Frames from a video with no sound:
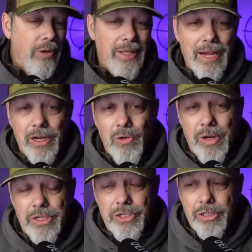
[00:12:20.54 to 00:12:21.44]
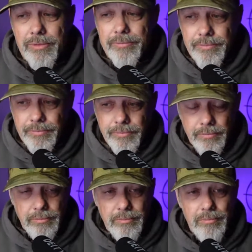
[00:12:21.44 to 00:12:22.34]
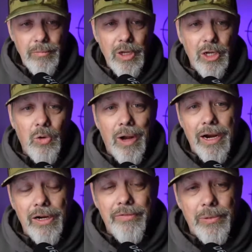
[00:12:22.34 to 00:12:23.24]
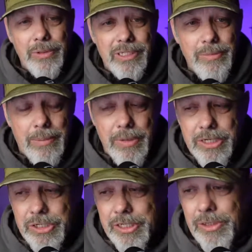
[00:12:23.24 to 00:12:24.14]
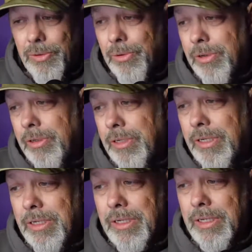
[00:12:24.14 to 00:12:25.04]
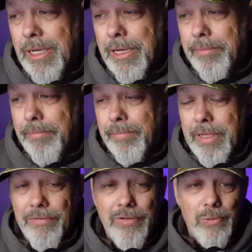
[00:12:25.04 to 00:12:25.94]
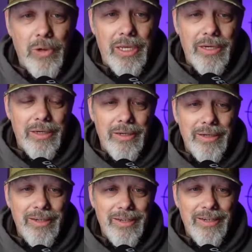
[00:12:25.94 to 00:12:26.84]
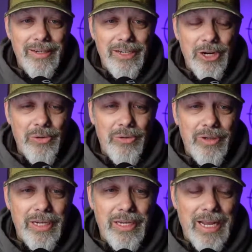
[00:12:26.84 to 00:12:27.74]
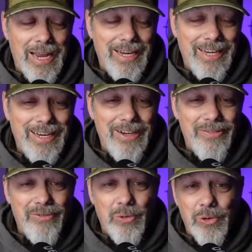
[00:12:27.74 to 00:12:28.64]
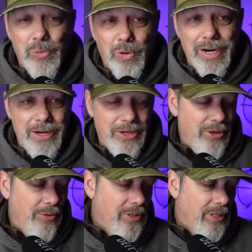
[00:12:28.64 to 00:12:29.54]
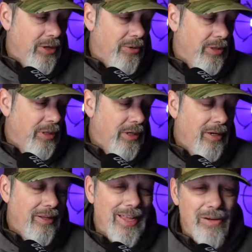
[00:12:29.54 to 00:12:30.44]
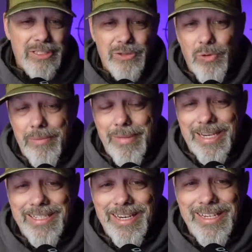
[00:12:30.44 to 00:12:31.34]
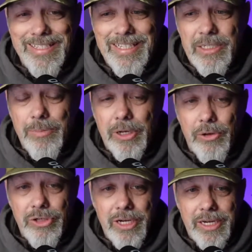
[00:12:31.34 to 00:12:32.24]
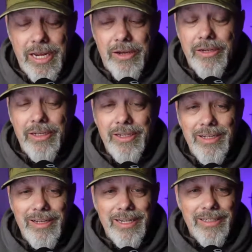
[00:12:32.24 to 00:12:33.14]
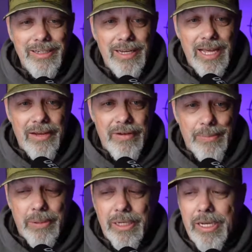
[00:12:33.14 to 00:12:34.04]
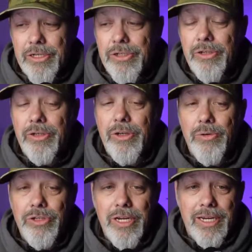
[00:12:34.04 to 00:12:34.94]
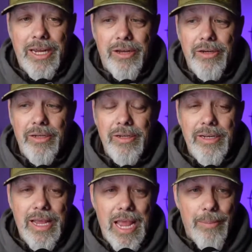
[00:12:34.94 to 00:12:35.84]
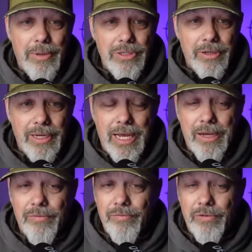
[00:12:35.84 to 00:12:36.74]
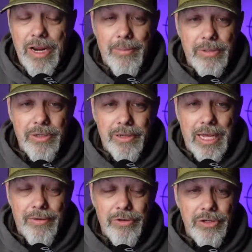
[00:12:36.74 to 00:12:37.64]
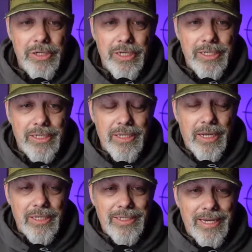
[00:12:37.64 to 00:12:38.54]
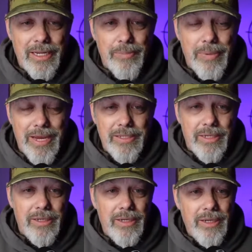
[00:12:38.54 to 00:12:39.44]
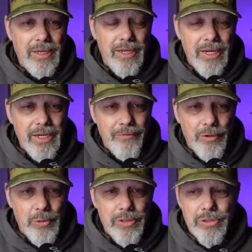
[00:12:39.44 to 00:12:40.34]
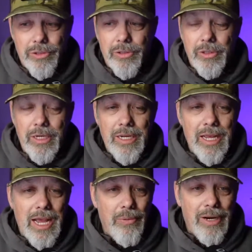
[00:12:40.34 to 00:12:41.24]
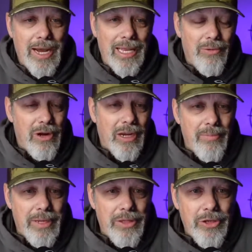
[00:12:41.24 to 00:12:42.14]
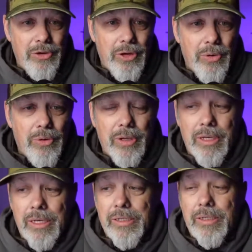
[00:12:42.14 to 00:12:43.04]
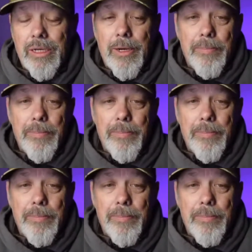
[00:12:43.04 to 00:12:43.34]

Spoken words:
without question, acquire if it was in my budget, or if and when I needed it for what I do. So that's what makes it easiest. But go check out LinkedIn Live application. Go check out Amazon Live. For Amazon Live, you just need to sign up as a influencer. I would highly recommend that you go get